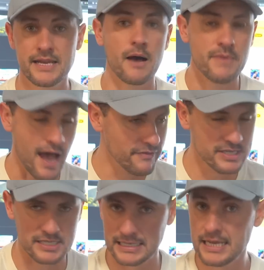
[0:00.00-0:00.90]
Now,
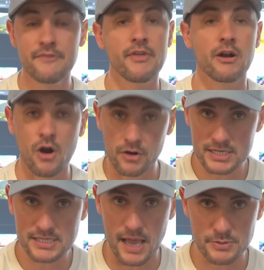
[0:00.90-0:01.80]
obviously, there are
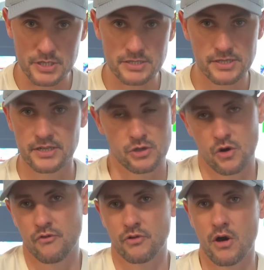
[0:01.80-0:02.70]
exceptions to this
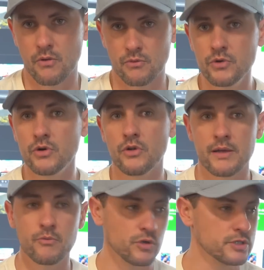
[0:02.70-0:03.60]
overall rule,
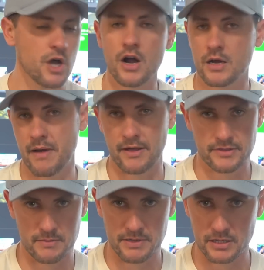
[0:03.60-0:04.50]
and we'll talk about
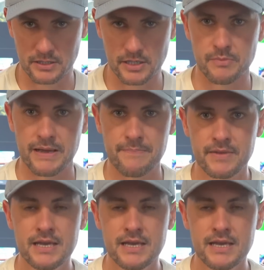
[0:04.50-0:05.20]
them here in a little bit.